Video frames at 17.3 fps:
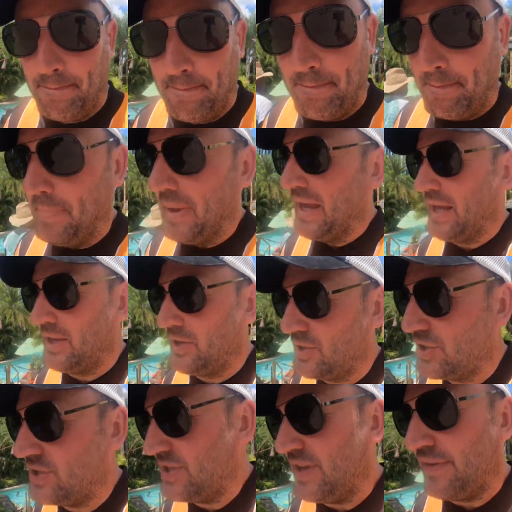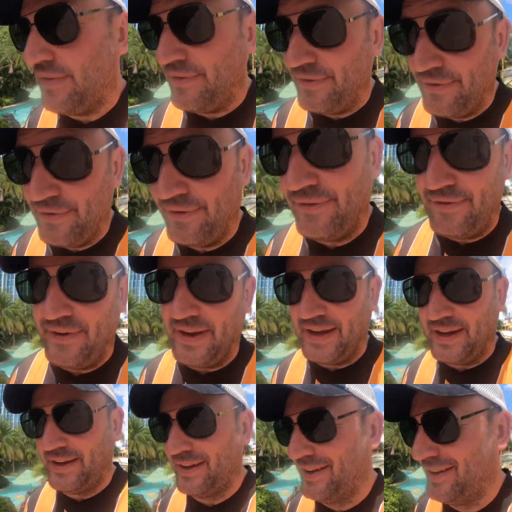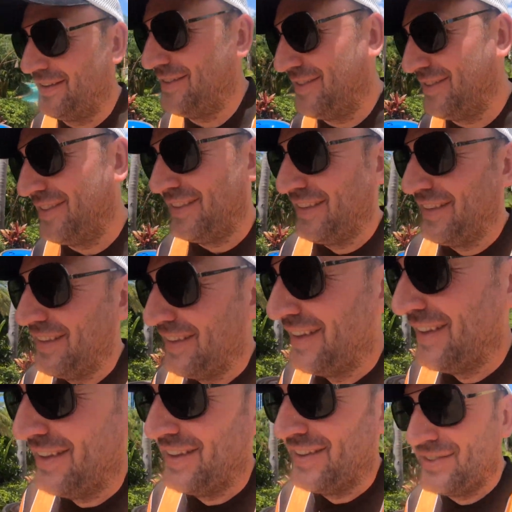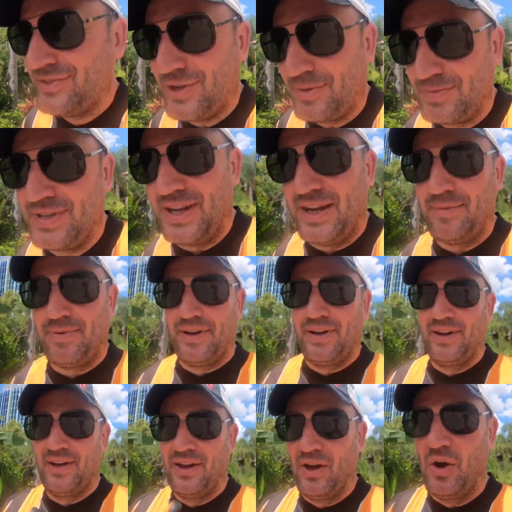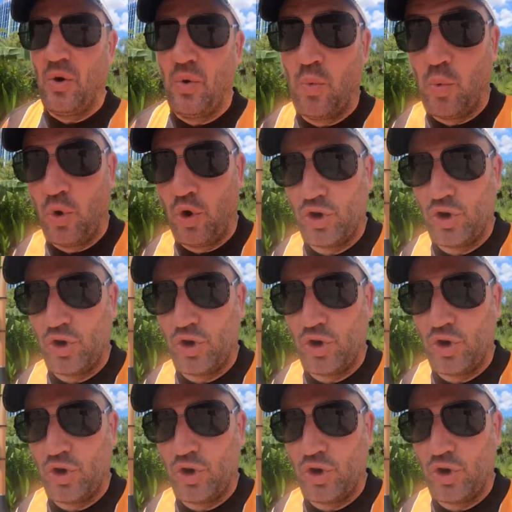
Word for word: Burns your feet. Top tip, warm